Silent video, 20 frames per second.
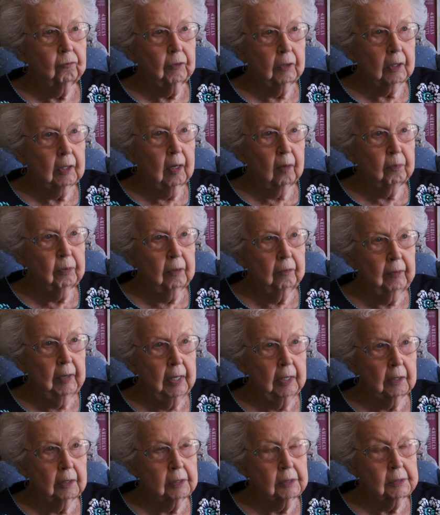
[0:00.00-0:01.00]
for a couple of
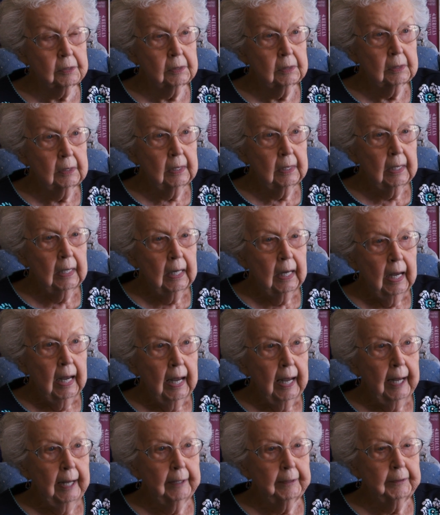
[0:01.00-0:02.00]
years
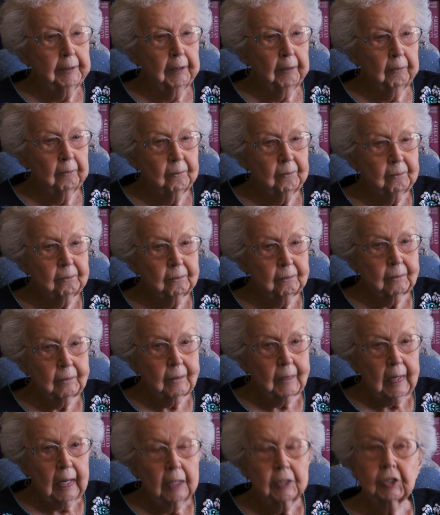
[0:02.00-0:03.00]
and um,
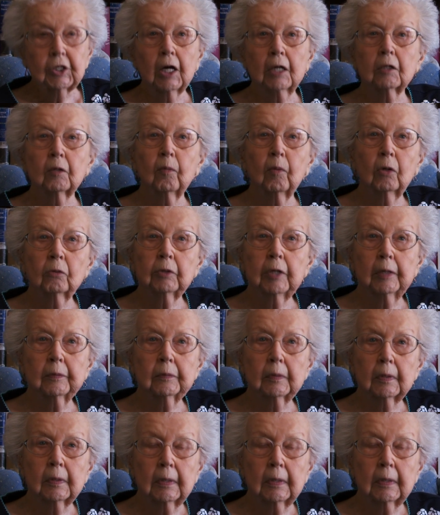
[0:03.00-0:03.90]
got pneumonia.